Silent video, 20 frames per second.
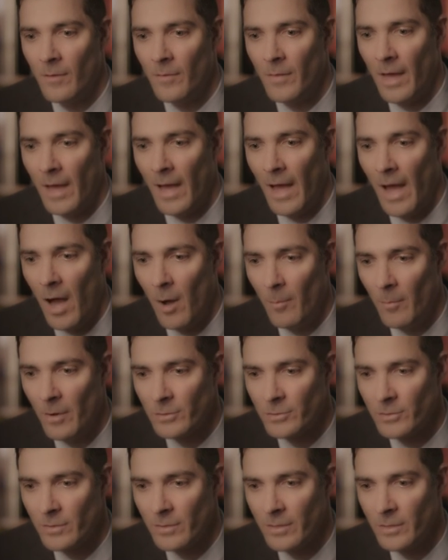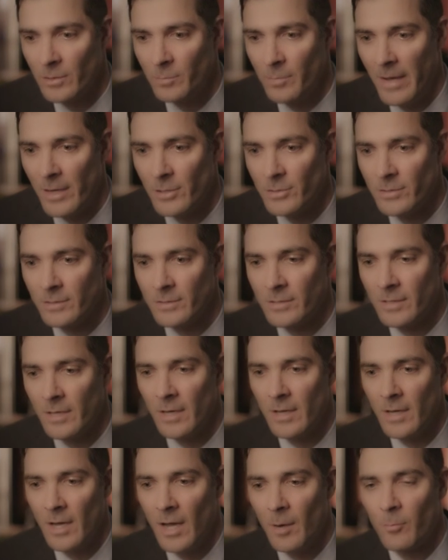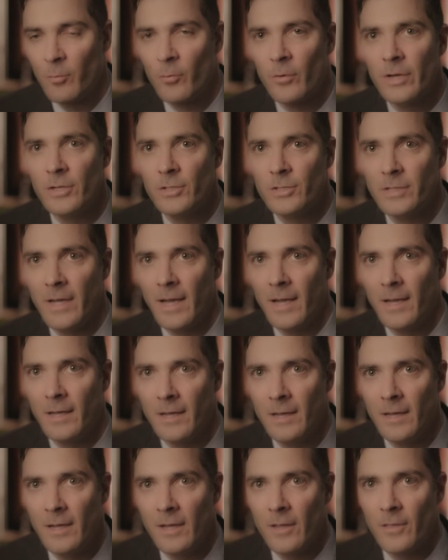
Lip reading: that how much these patients appreciate